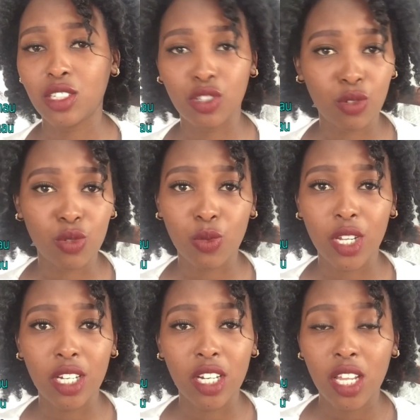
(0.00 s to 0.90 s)
cute
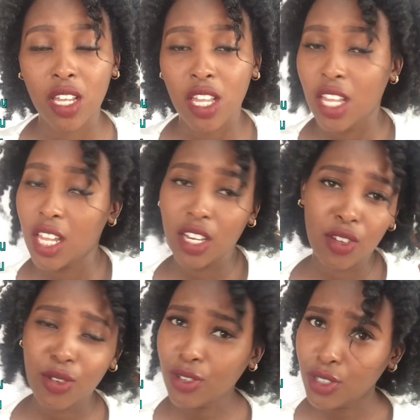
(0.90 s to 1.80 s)
one, and
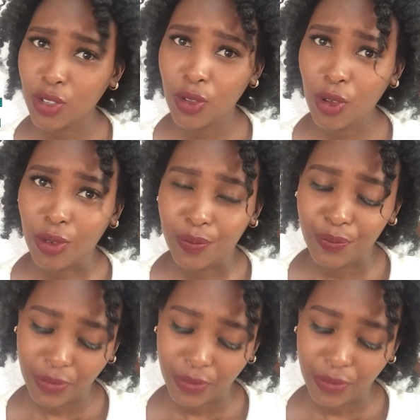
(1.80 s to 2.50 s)
you're good to go.